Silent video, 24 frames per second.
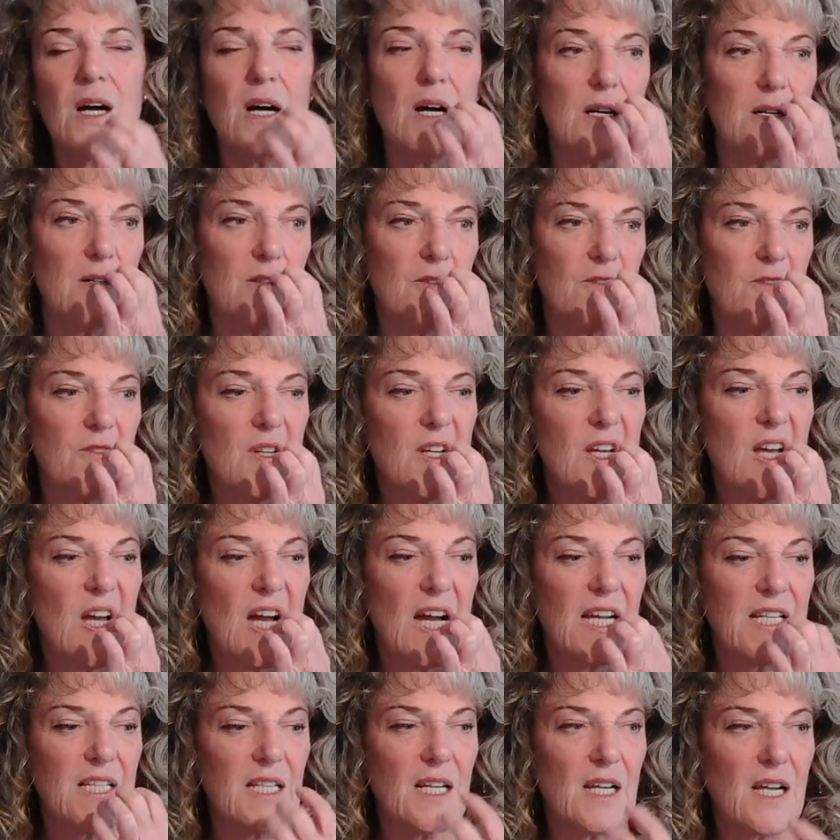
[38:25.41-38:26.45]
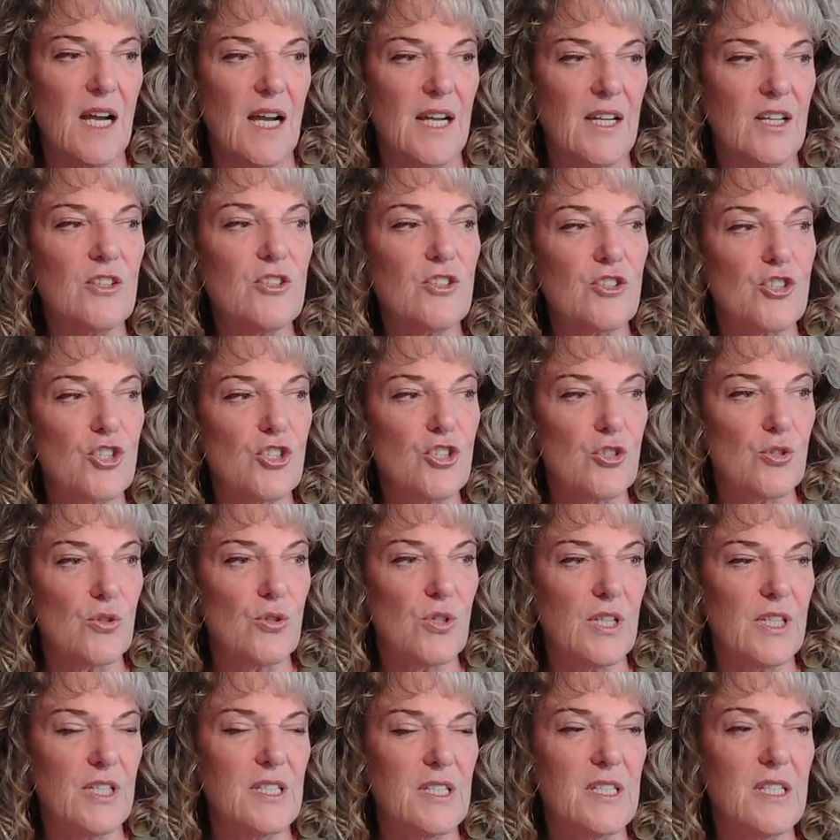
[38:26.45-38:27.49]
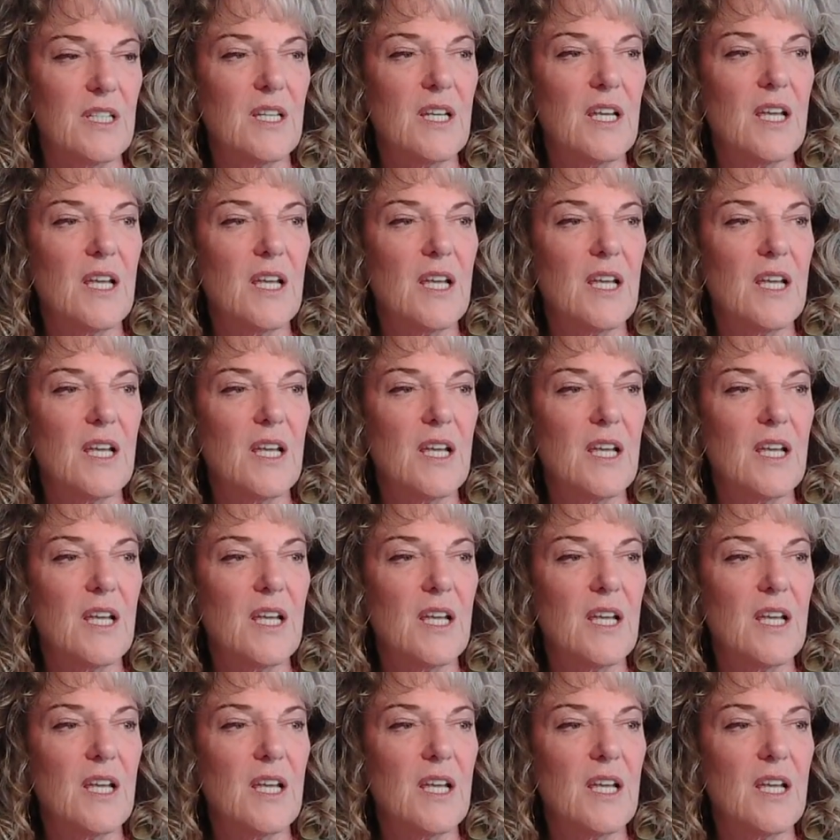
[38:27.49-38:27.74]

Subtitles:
of I understood